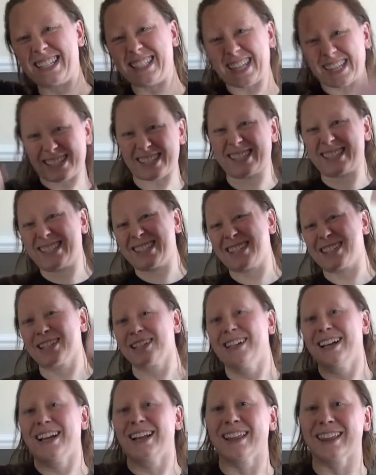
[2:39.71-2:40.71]

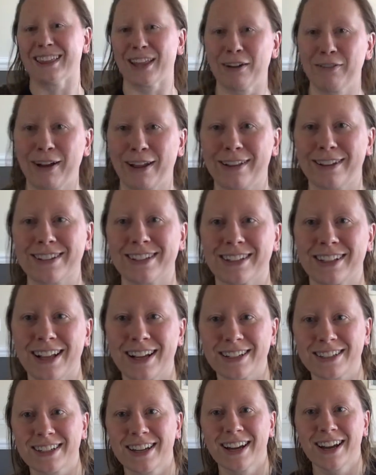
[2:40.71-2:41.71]
Yes! Love Alison
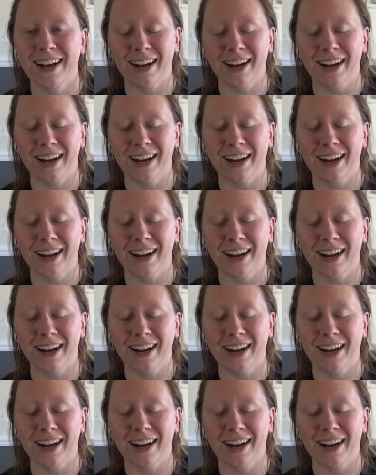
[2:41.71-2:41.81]
Glass.